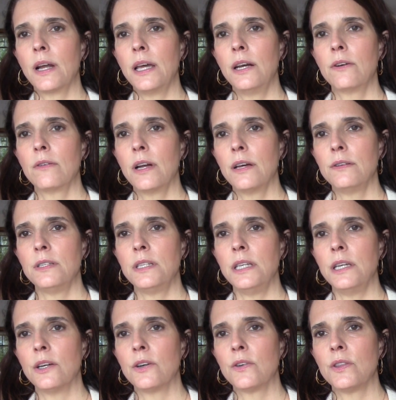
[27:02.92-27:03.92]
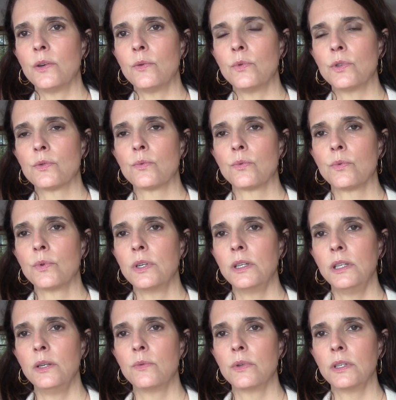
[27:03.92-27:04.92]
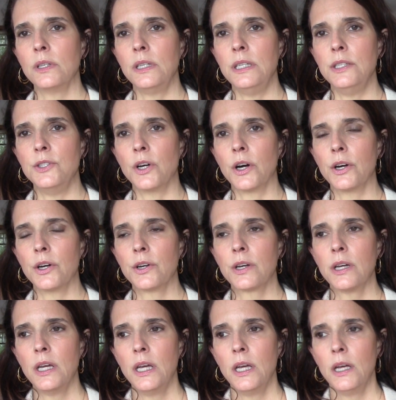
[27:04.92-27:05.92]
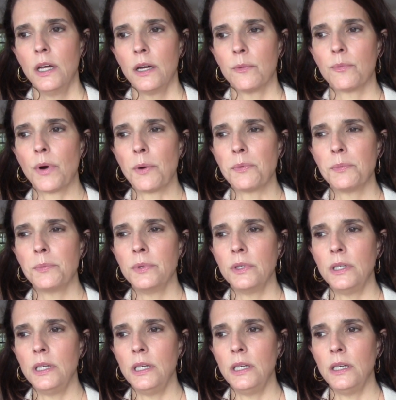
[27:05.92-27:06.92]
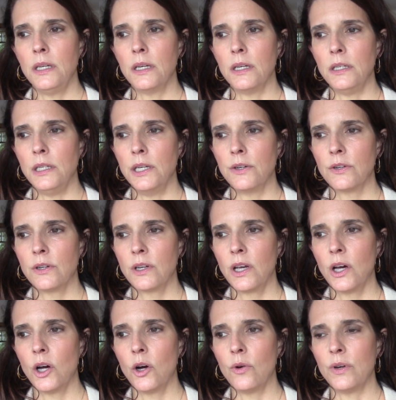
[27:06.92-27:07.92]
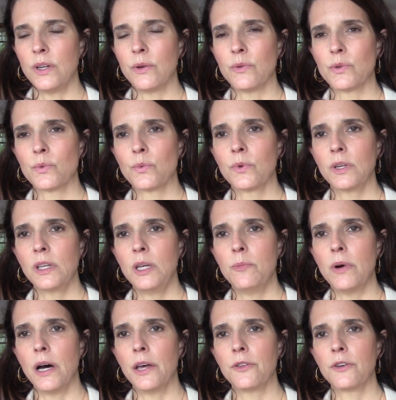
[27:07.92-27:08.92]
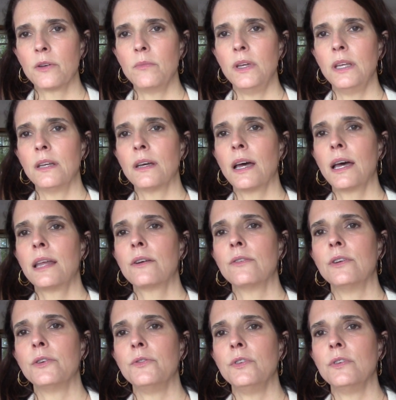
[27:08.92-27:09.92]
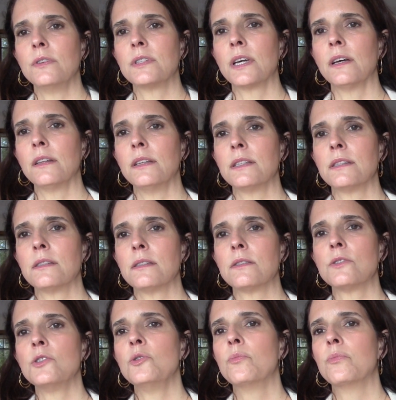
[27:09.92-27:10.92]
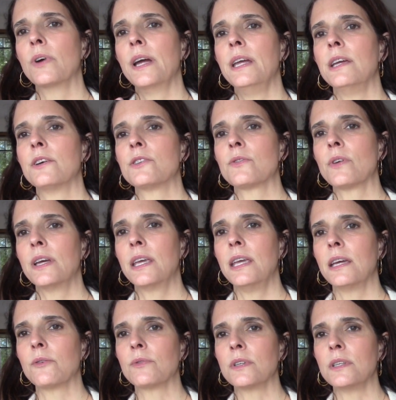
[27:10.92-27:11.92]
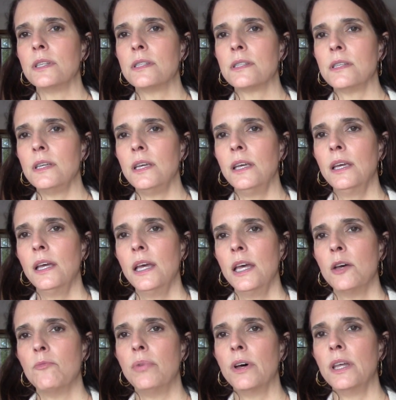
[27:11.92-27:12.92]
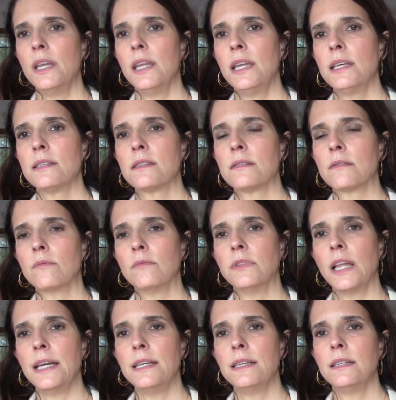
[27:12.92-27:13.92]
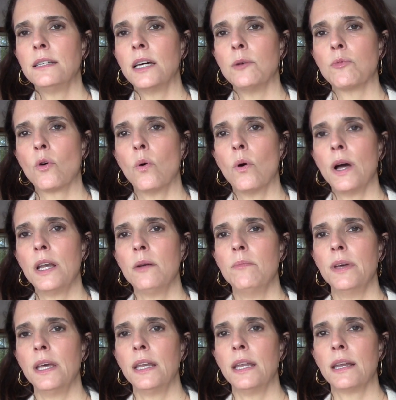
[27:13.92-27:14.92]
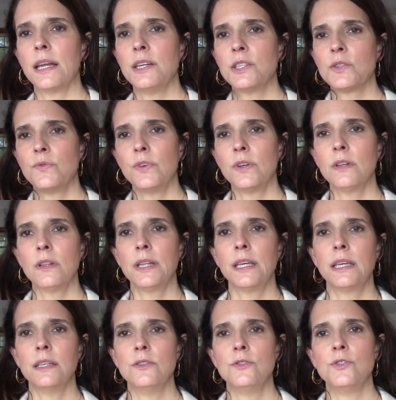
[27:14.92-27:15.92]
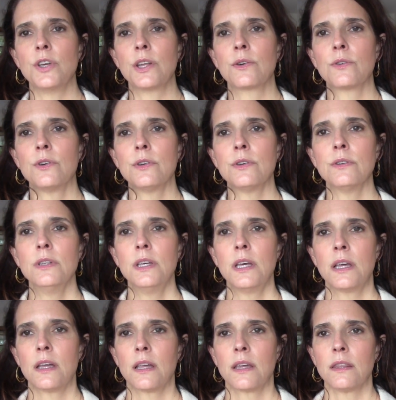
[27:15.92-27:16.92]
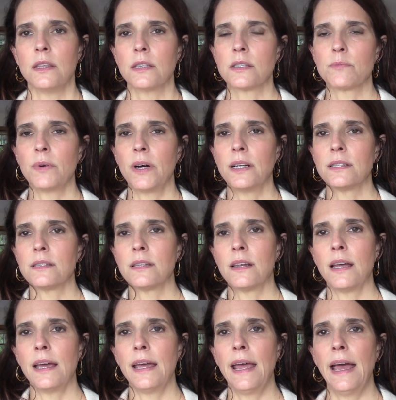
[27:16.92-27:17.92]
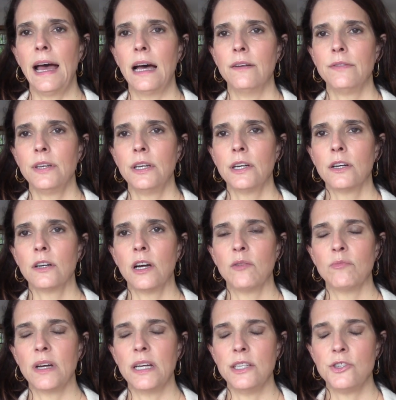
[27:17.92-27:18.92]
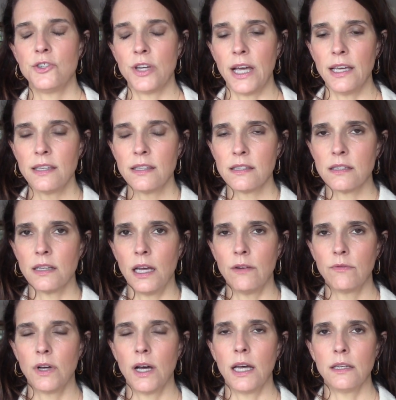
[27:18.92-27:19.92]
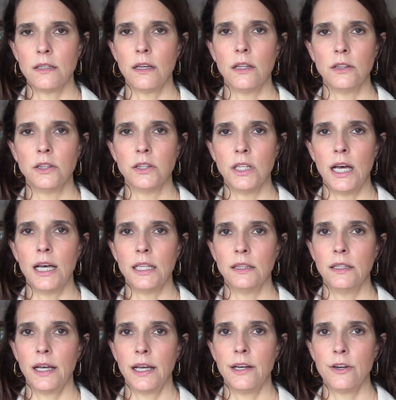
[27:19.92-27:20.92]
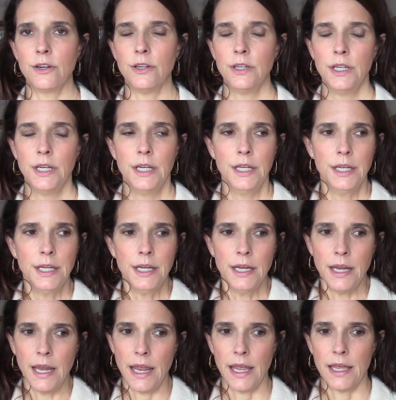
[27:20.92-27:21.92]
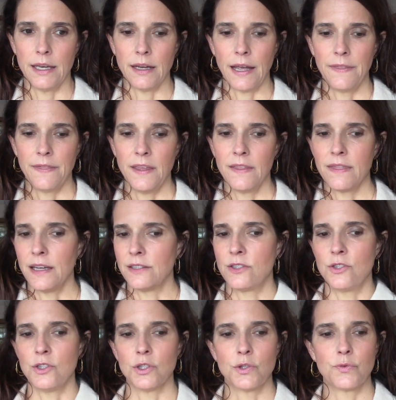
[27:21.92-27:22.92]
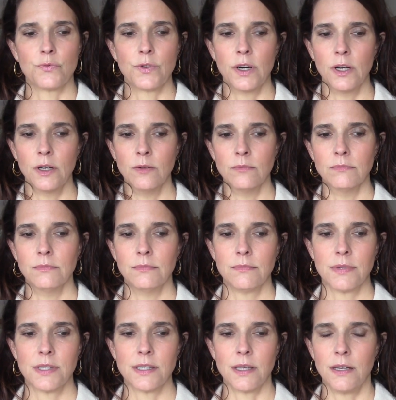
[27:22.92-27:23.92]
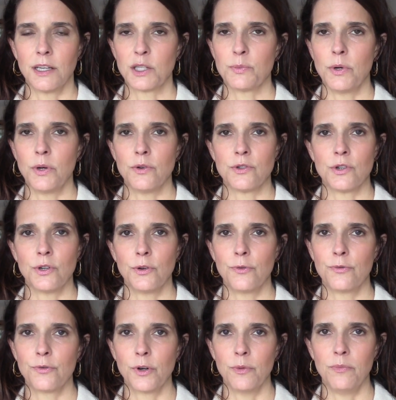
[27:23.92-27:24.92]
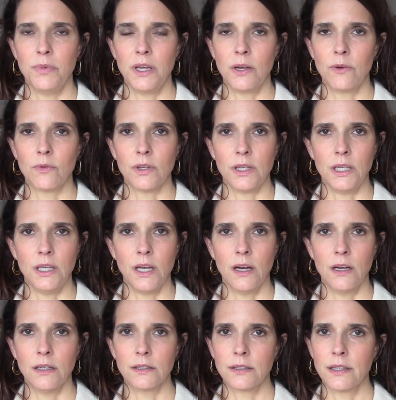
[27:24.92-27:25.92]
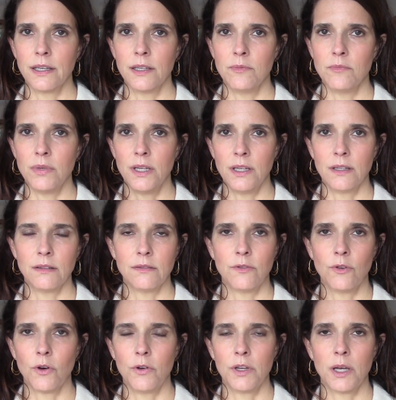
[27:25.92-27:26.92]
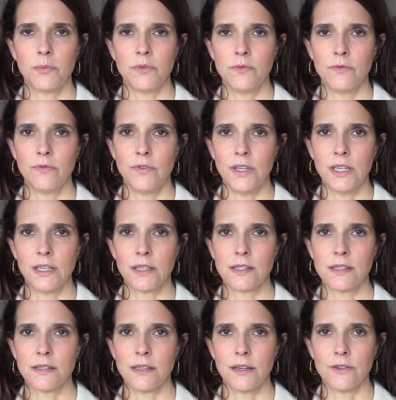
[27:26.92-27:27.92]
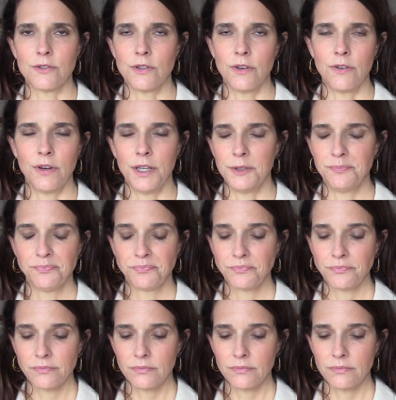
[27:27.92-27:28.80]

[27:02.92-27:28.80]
right around here that was really, really dark, probably a year ago, and it was really bothering me. And I don't know if you can tell that it's, it's too bright here, so I can't really see, but it has lightened up quite a bit. And I just feel like in general, the spots that I have here on my chest have gotten a lot lighter. And I think that's just from sun exposure, from being really young and being growing up in Phoenix, Arizona,